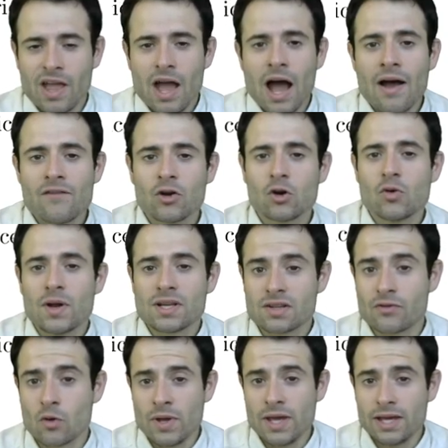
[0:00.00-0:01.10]
Have a good rest of
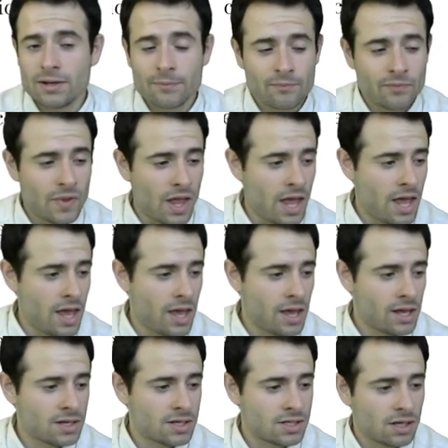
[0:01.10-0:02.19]
your week
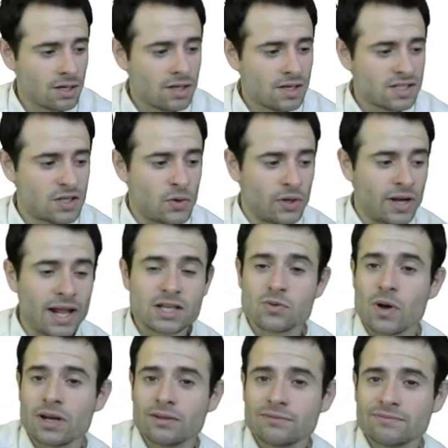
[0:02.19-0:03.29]
and see you in the next
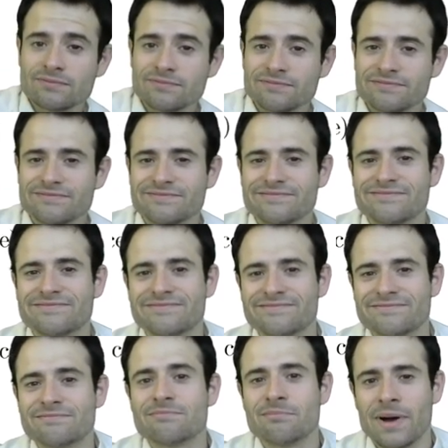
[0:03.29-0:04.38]
one.
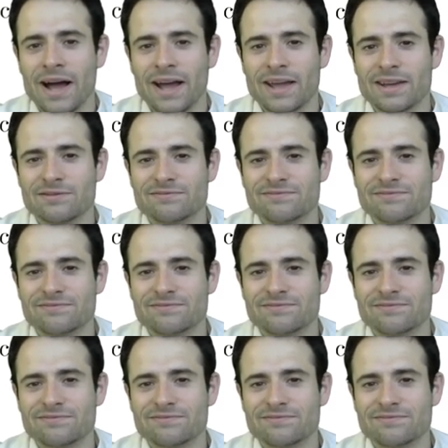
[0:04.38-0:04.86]
Bye.